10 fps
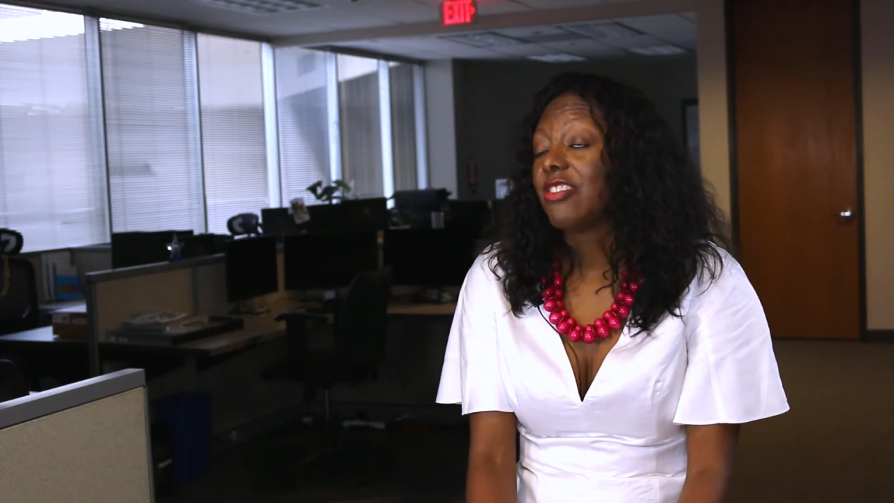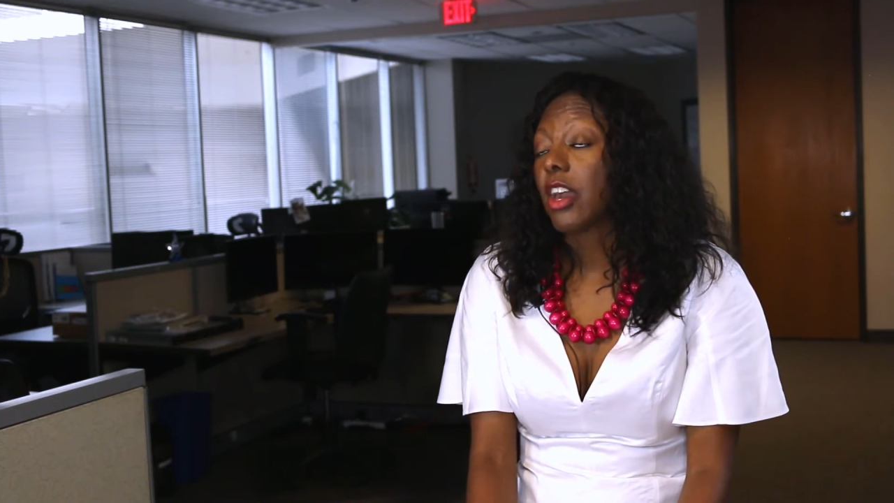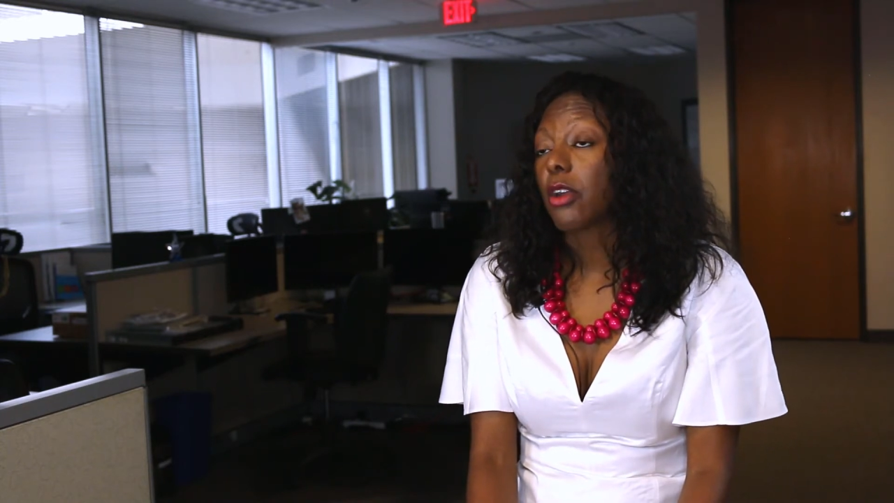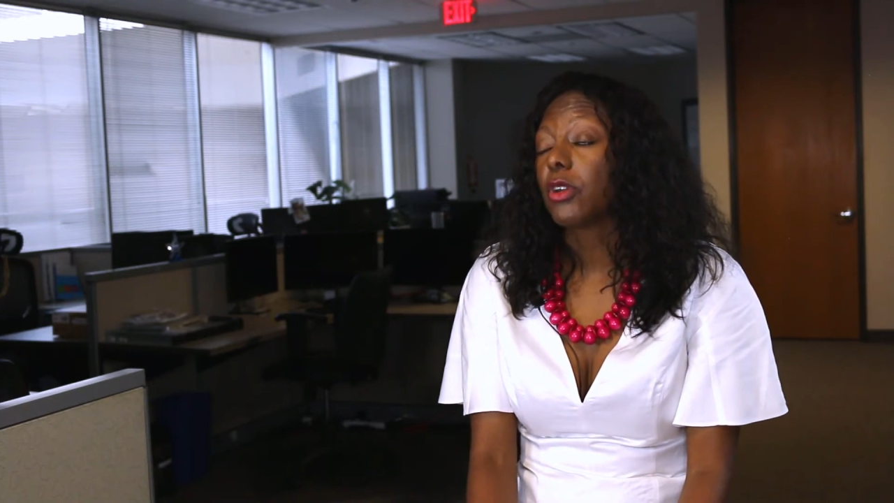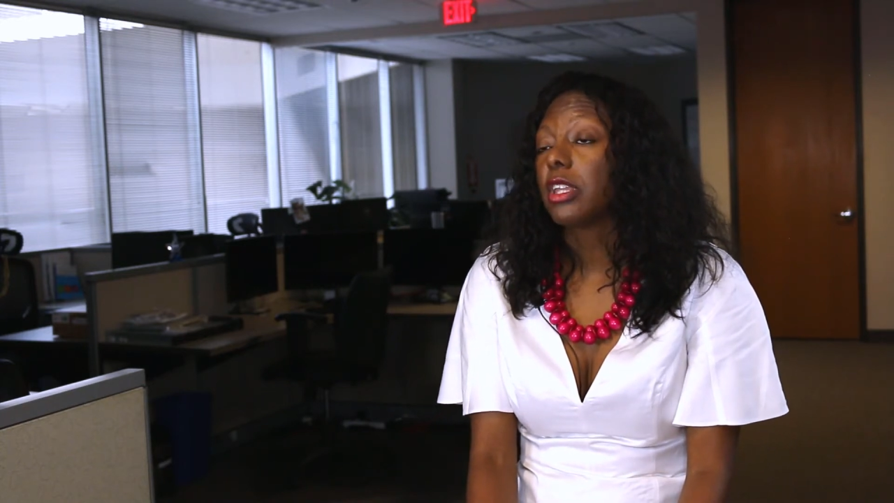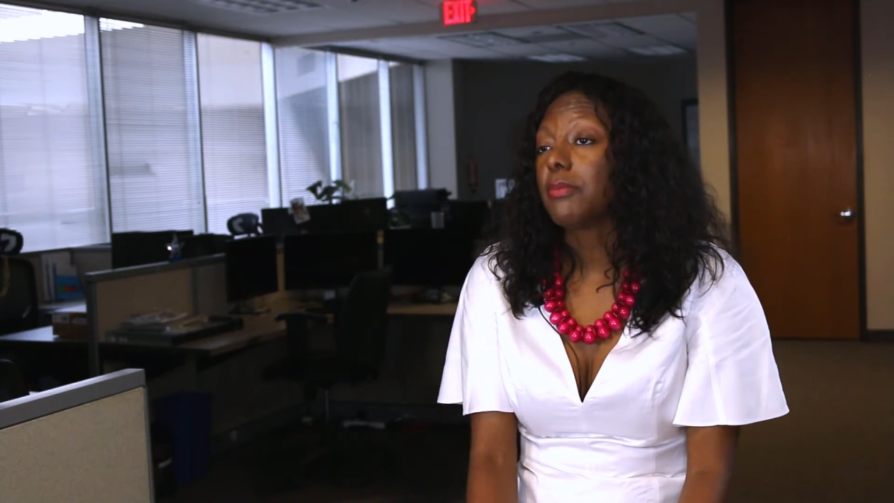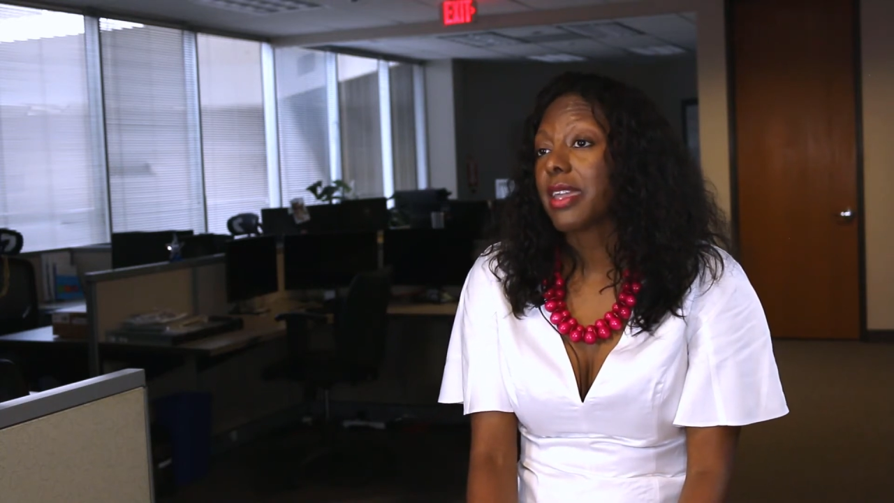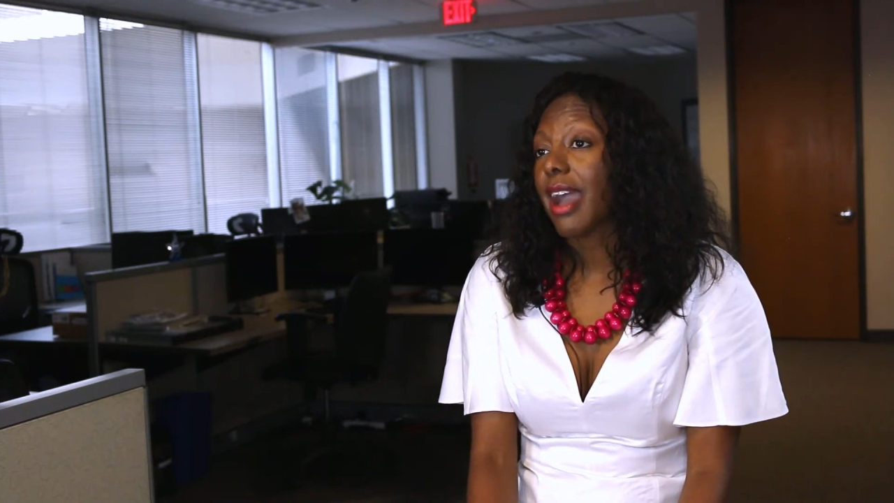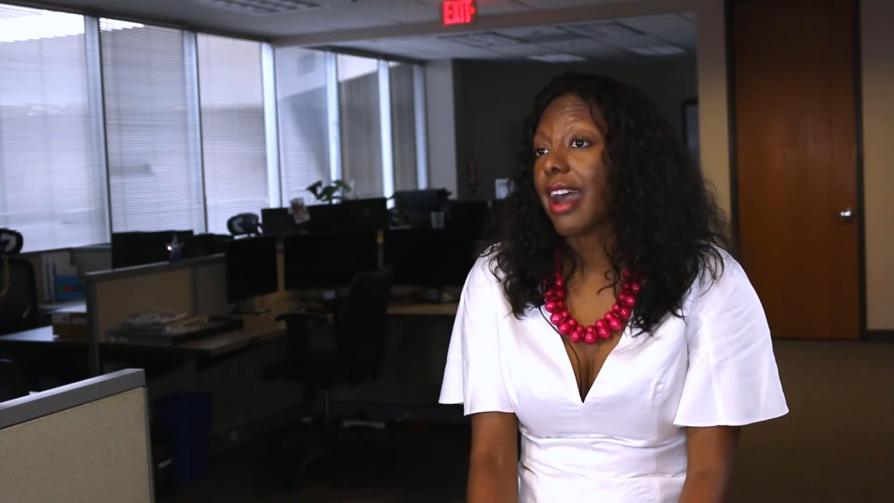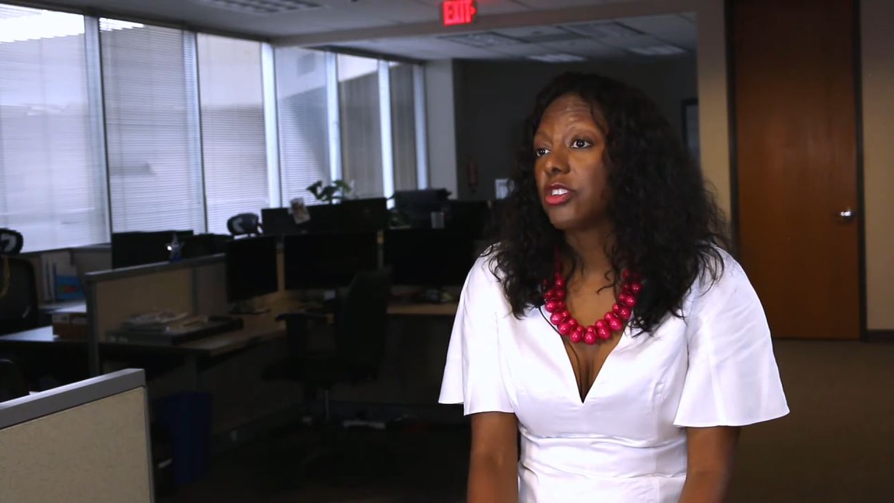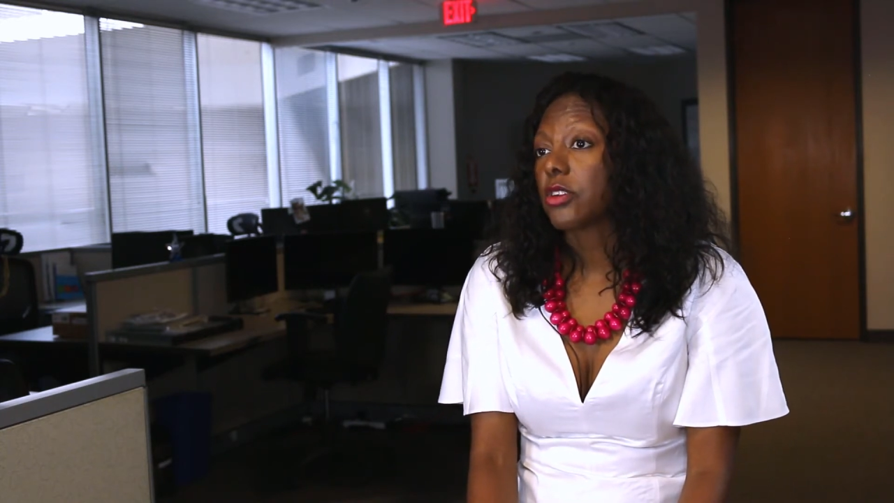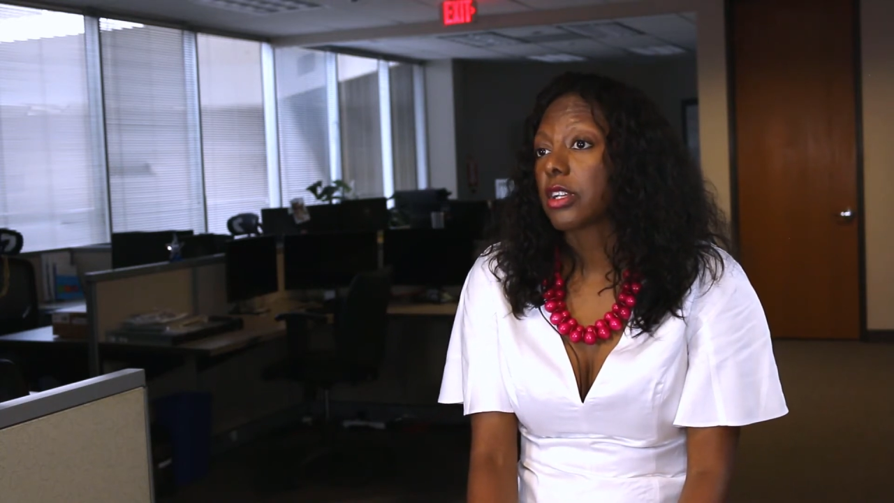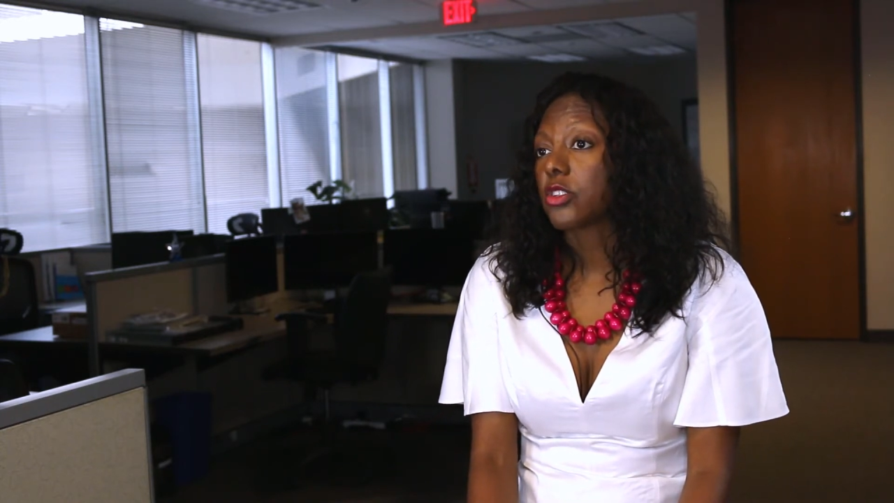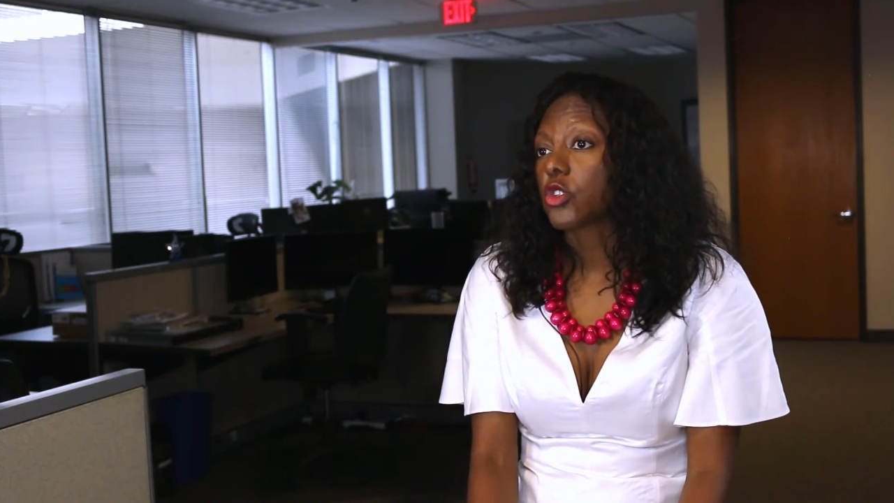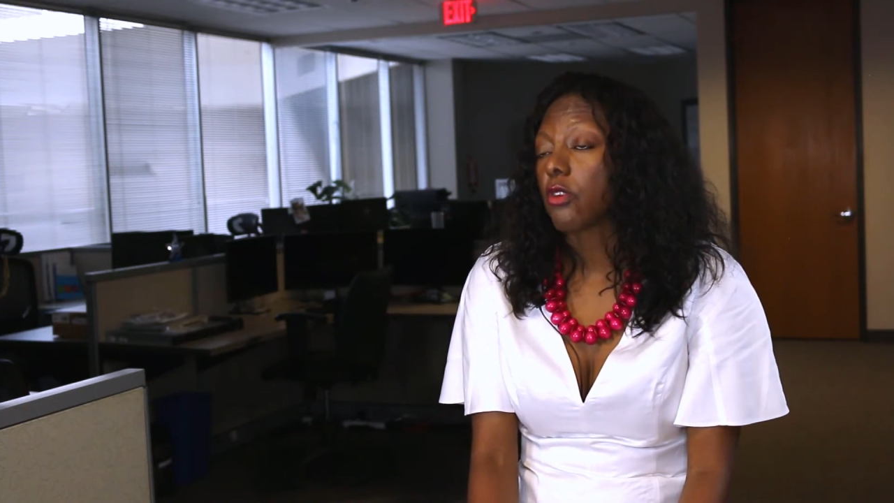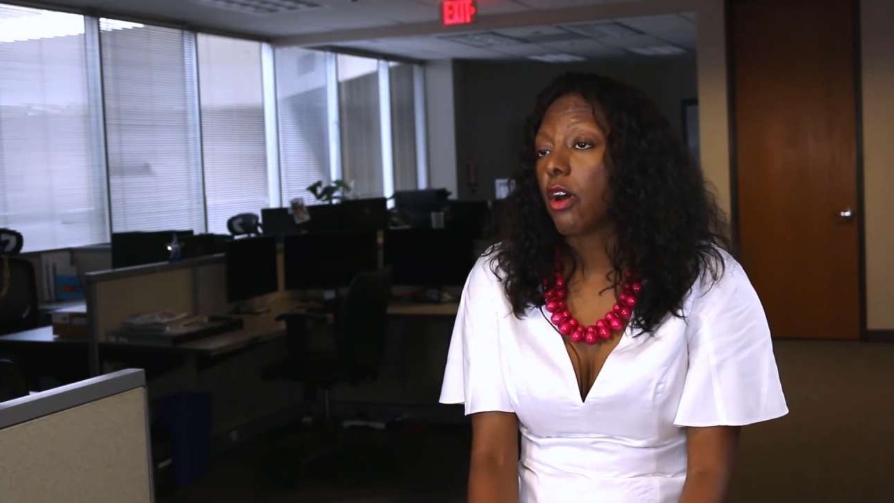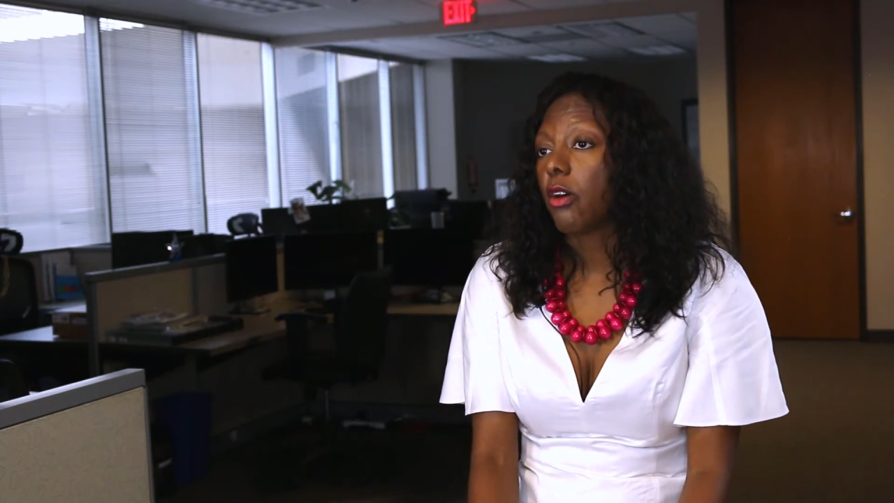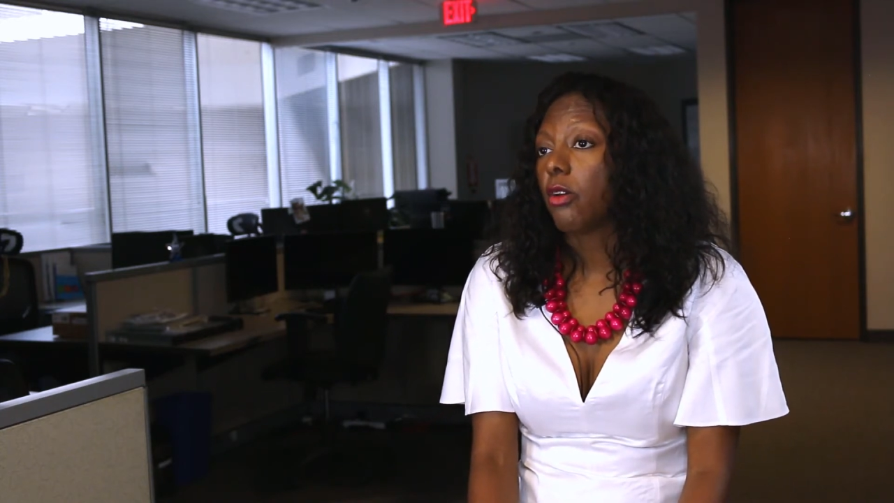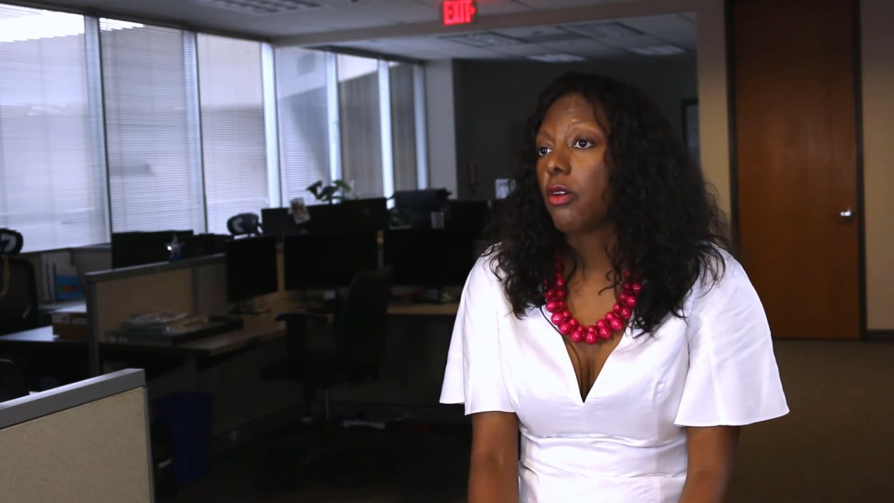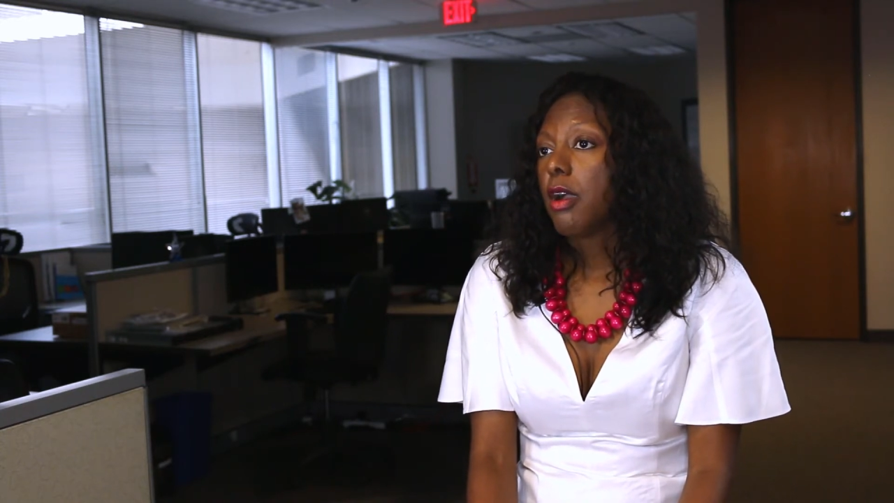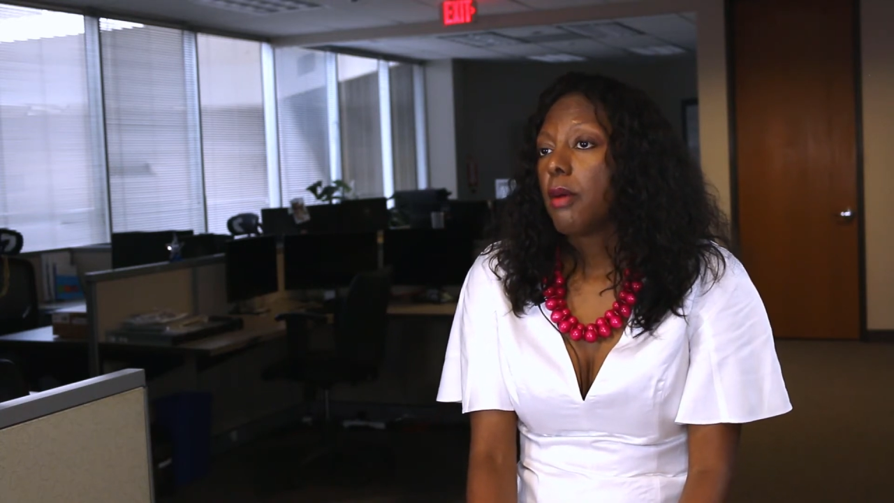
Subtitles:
that are really beyond your control.